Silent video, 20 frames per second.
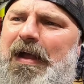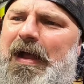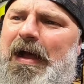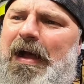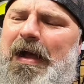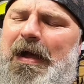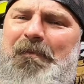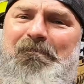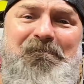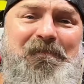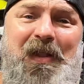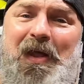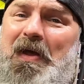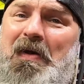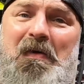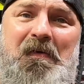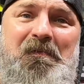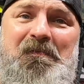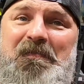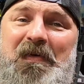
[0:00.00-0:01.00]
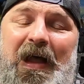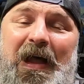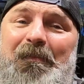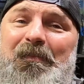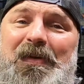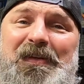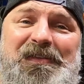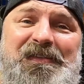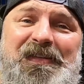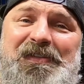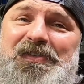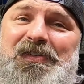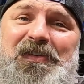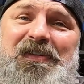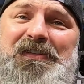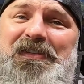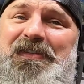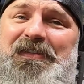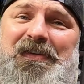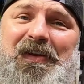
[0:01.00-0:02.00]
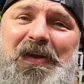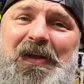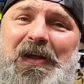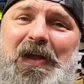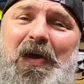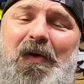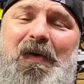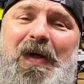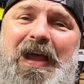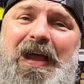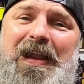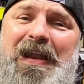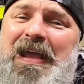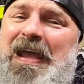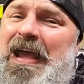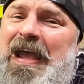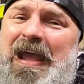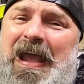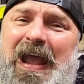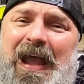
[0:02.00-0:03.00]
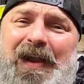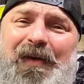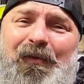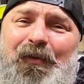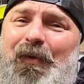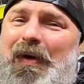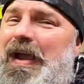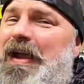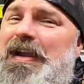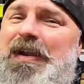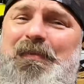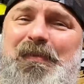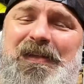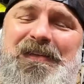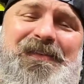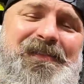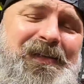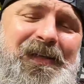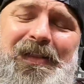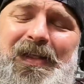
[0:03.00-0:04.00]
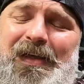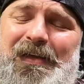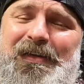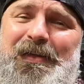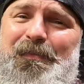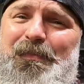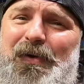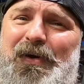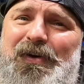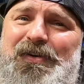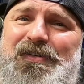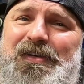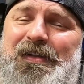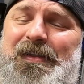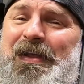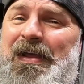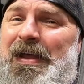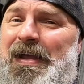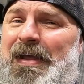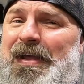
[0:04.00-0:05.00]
Um, no, I'm essentially just going to go in and randomly select a person.